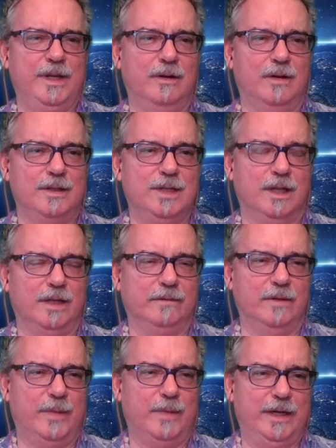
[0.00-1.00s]
know i tell
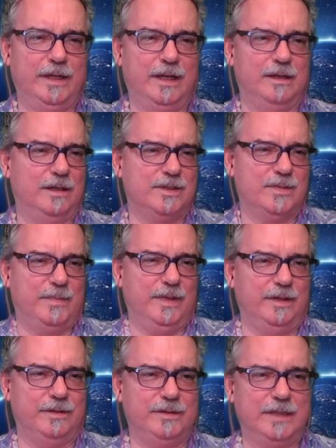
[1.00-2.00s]
everybody i, I
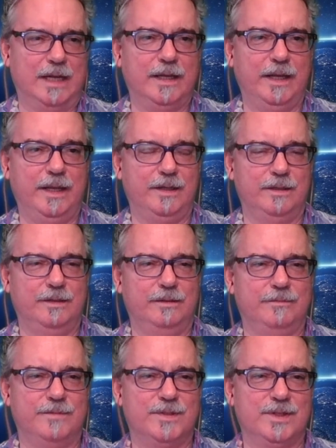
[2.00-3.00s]
spent a decade
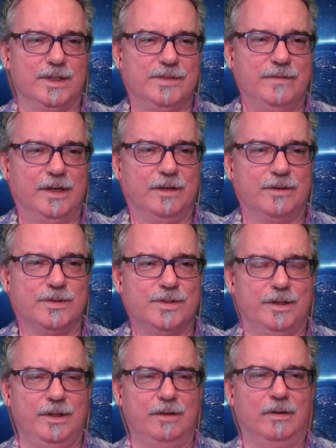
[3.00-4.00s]
in six figures so
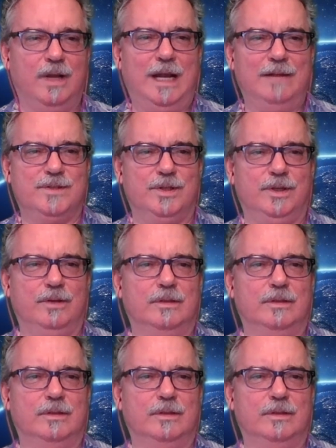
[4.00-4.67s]
you don't have to